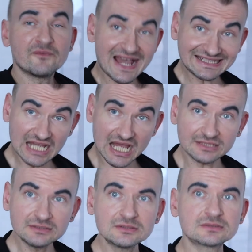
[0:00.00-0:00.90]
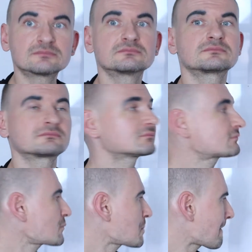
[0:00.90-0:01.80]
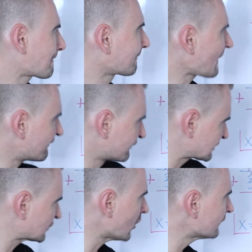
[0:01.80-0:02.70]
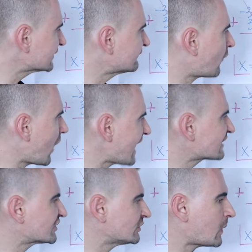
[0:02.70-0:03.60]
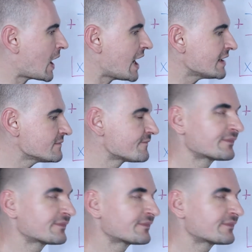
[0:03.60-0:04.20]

We're done. We solve it for x and y.